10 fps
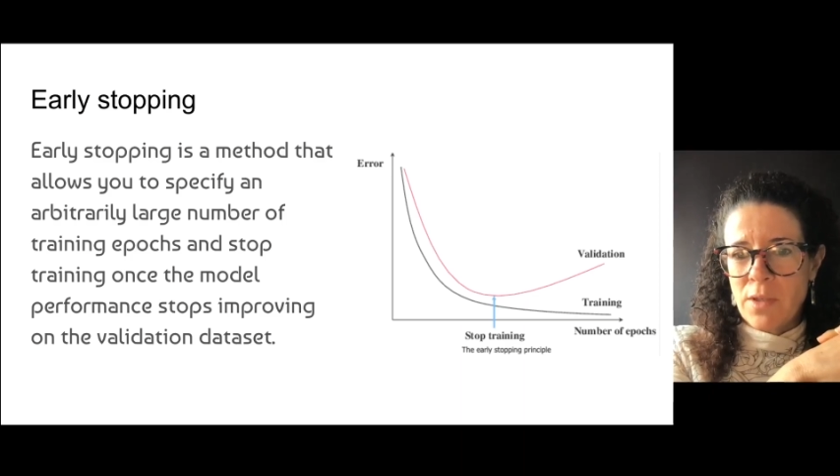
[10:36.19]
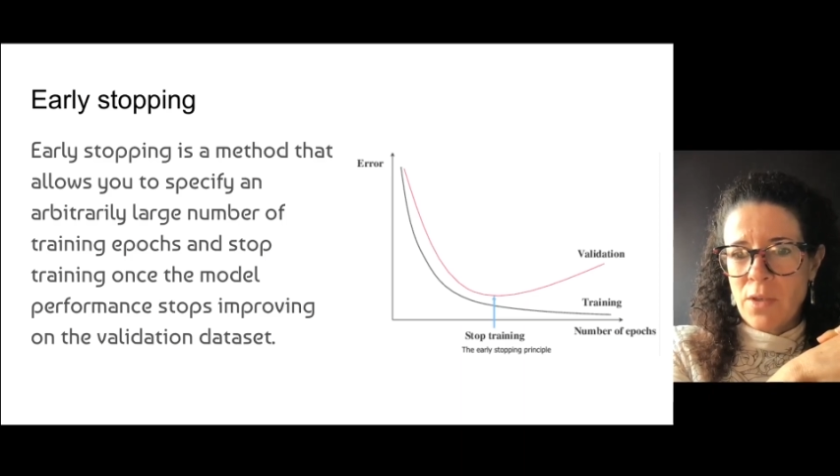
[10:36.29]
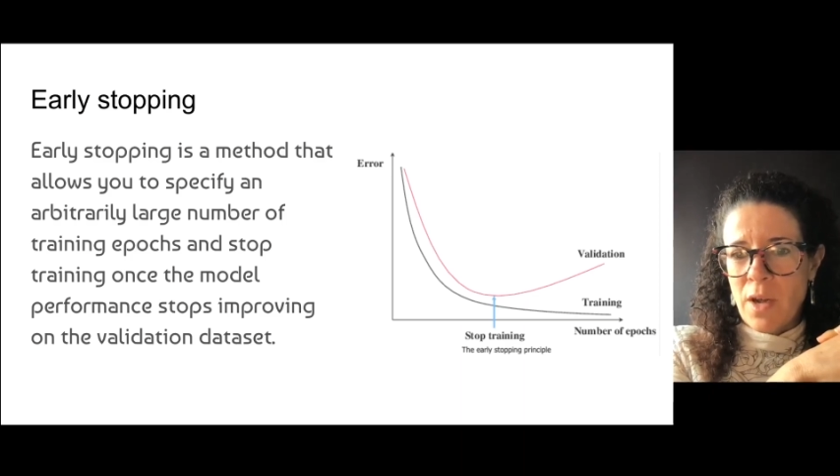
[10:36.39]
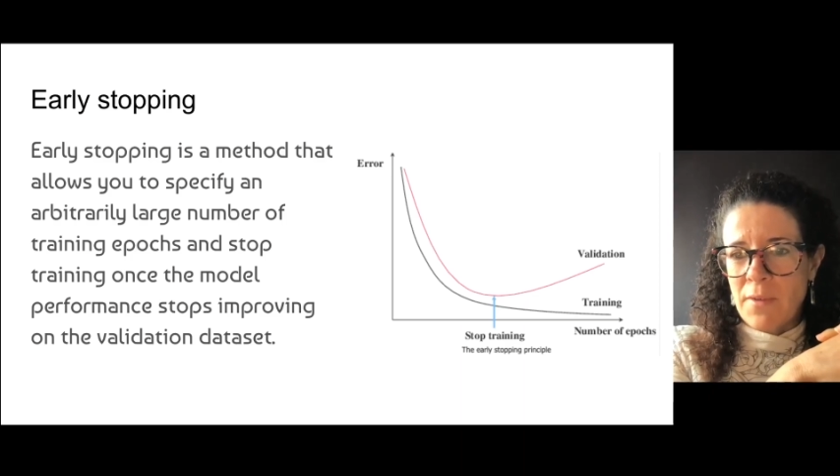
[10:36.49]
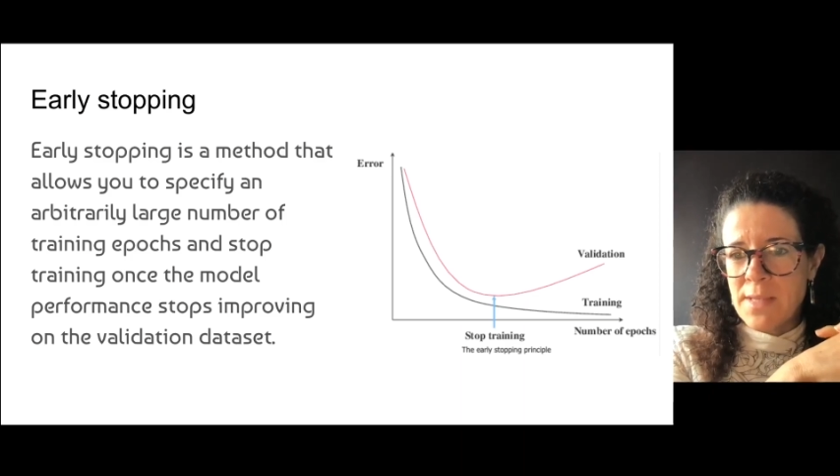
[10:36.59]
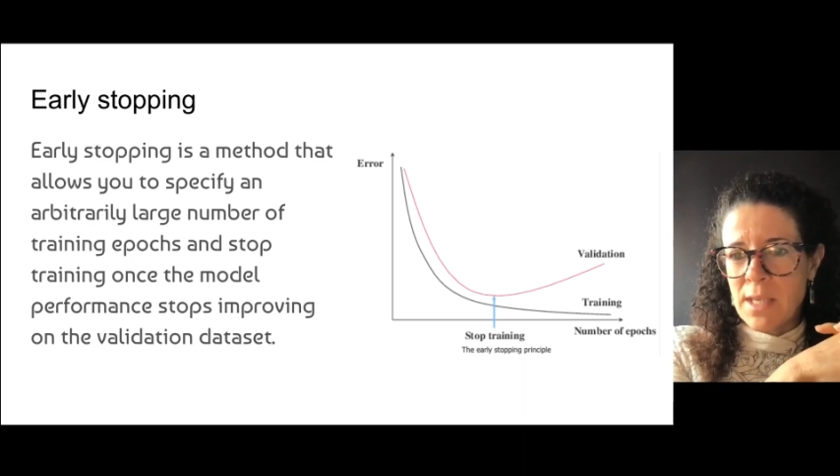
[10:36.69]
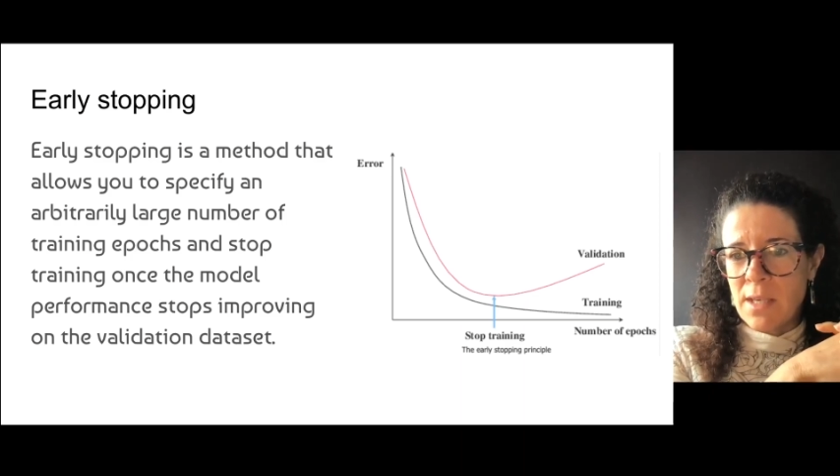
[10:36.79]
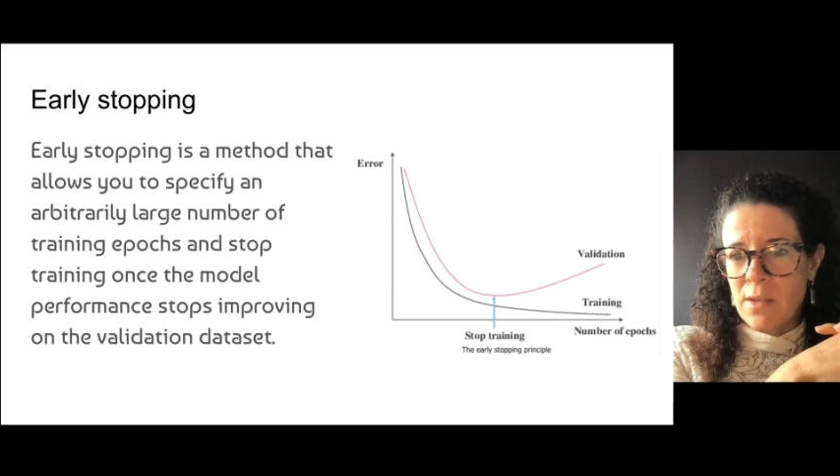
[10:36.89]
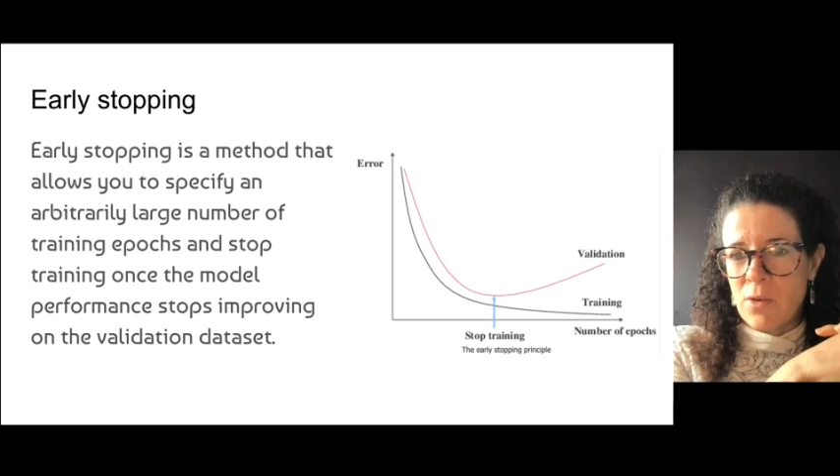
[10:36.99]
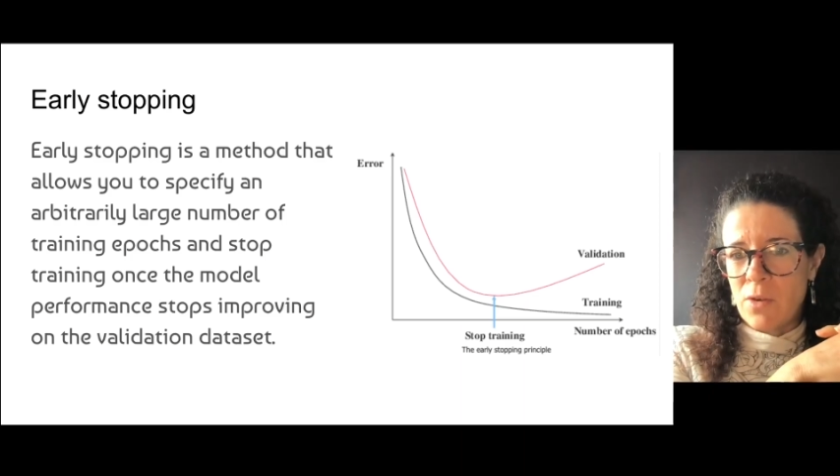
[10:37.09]
you have
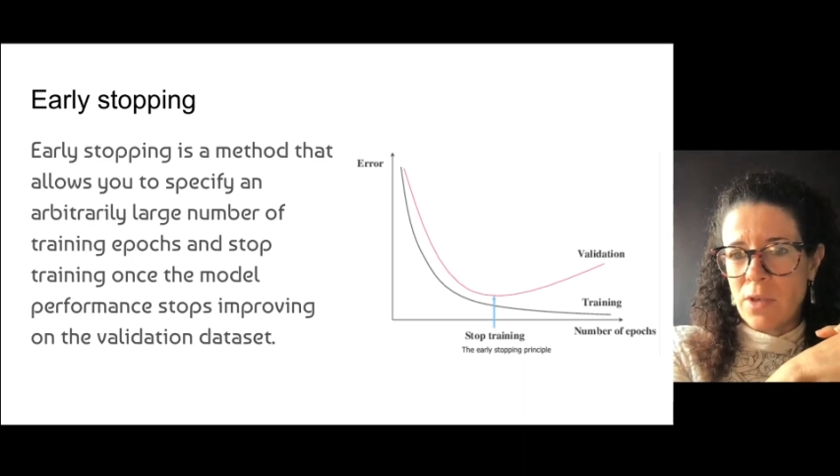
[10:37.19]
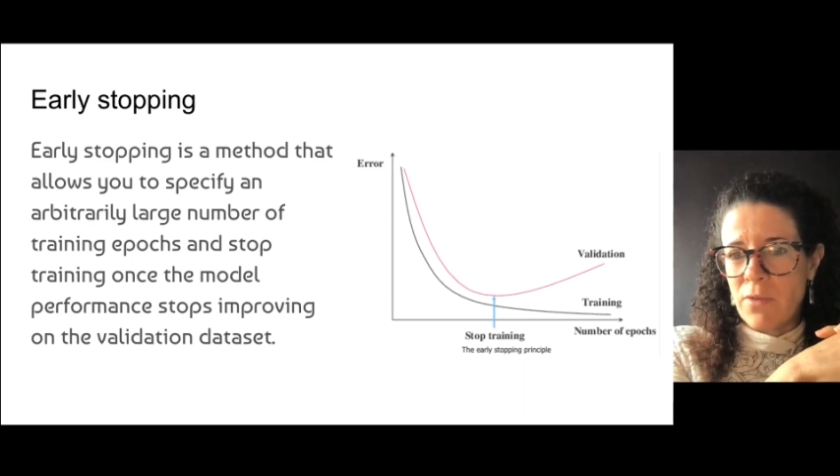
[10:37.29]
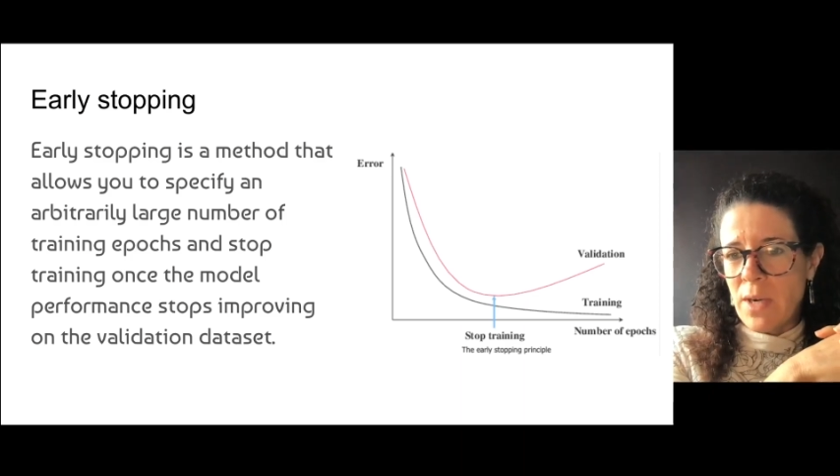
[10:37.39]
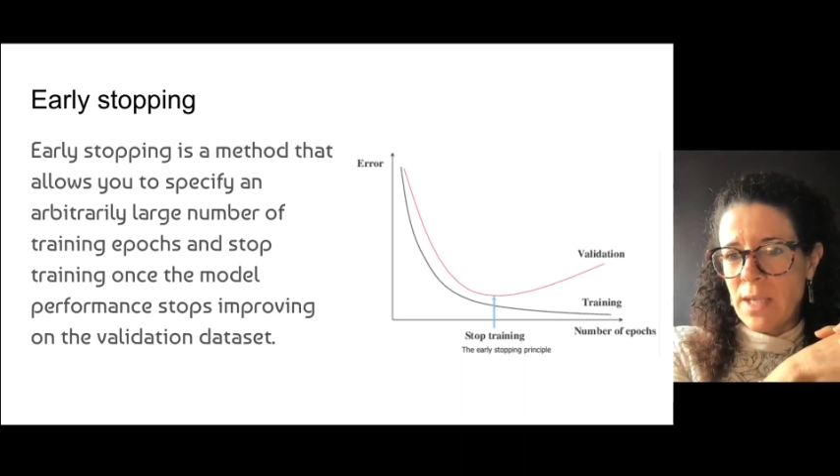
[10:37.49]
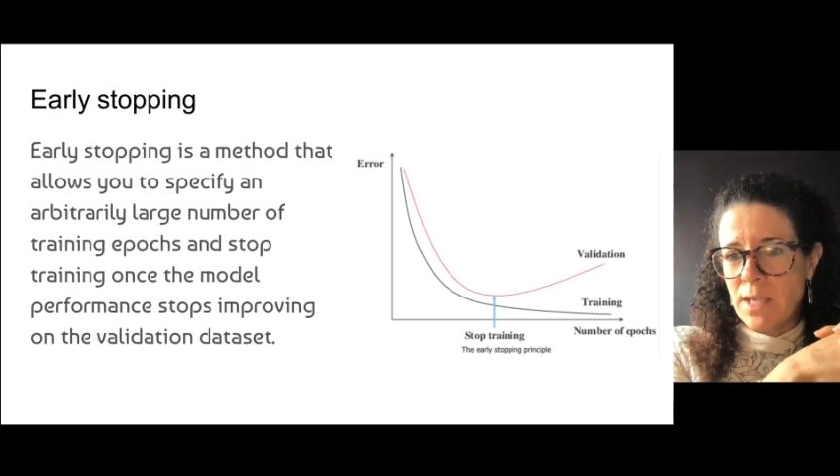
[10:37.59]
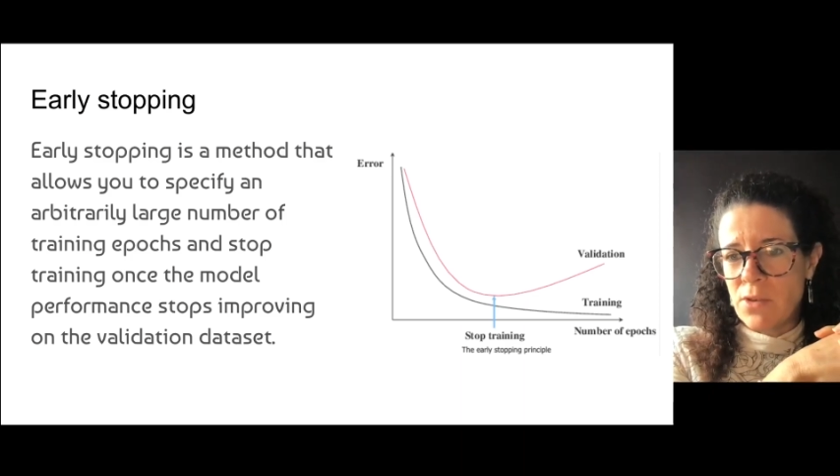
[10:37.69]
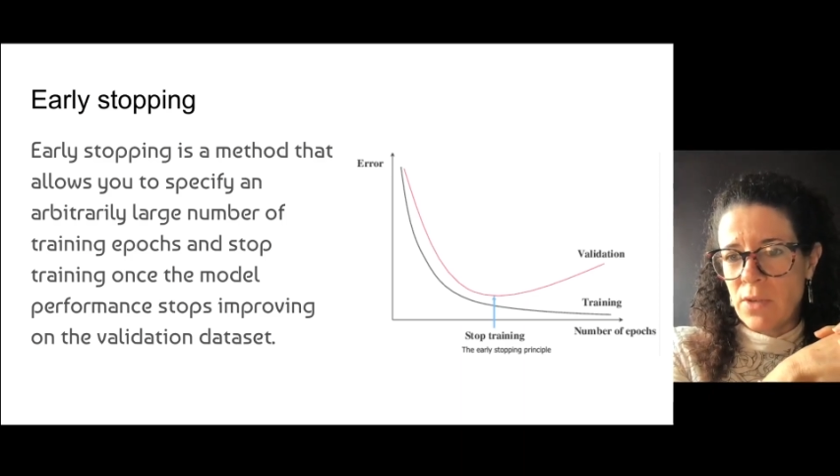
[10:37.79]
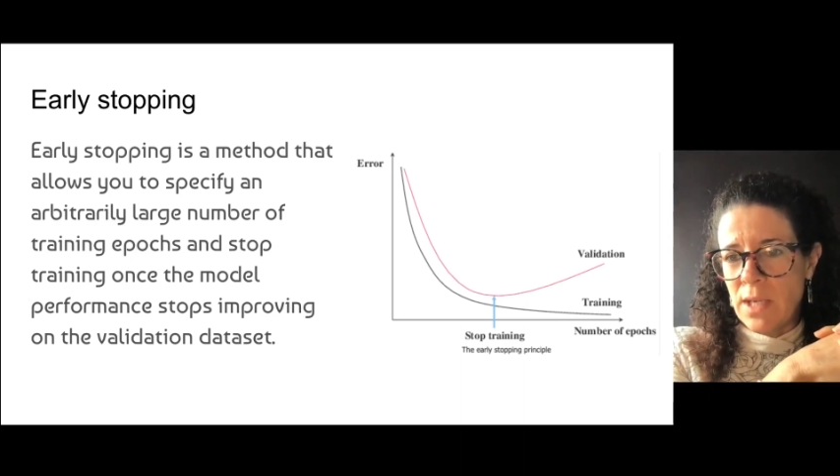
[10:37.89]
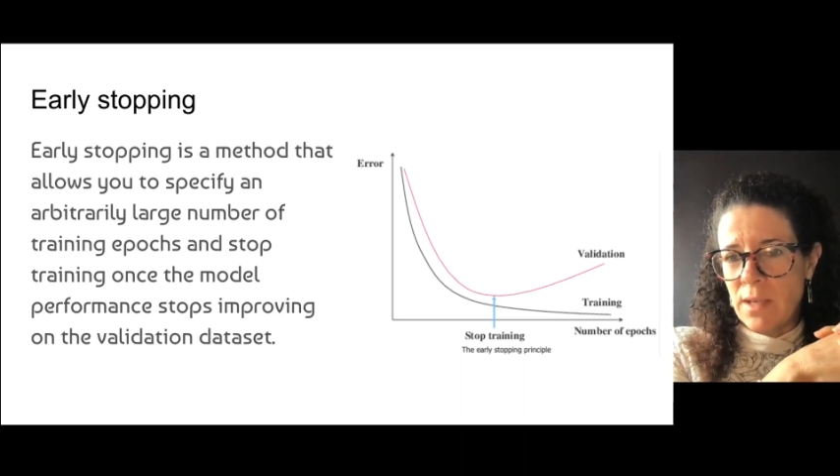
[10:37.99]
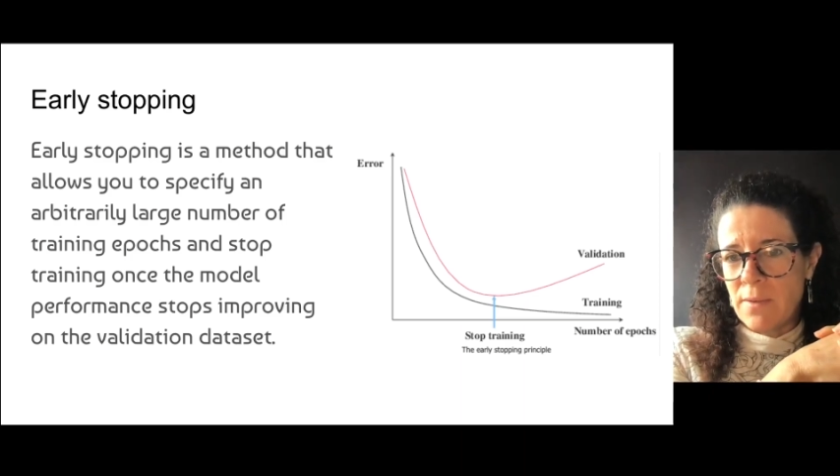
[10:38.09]
seen on your validation
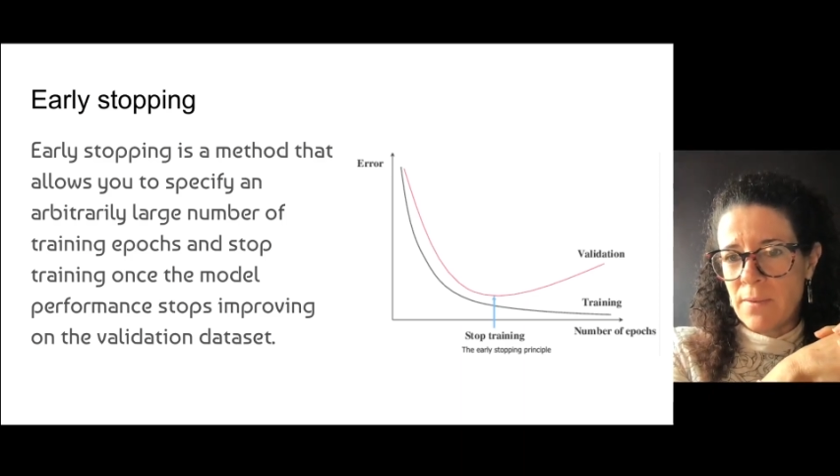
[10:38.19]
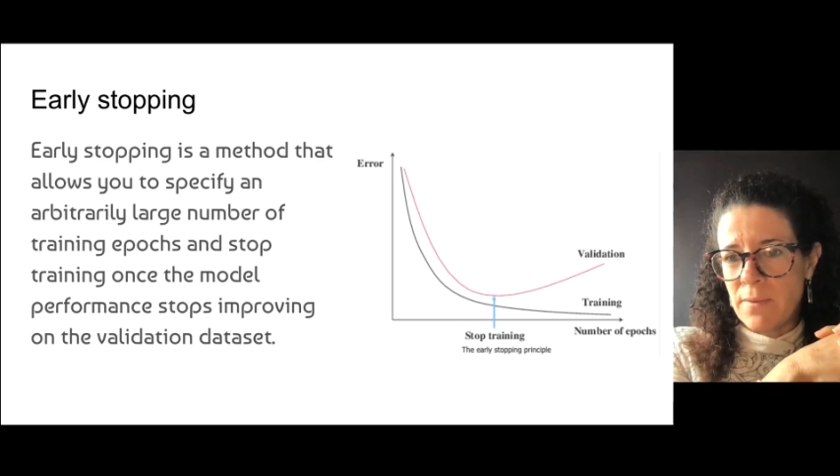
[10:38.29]
data.